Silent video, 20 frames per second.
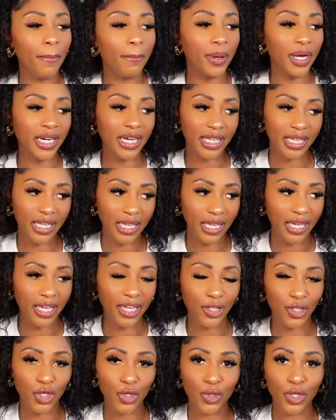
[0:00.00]
But
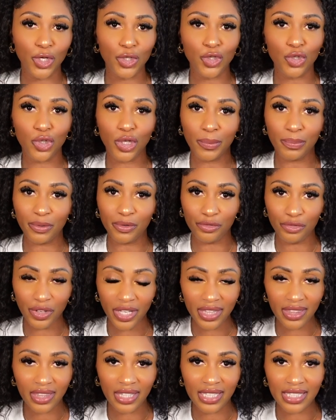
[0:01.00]
again, you know, you could
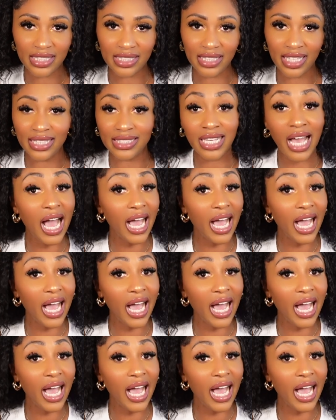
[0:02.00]
prevent these things.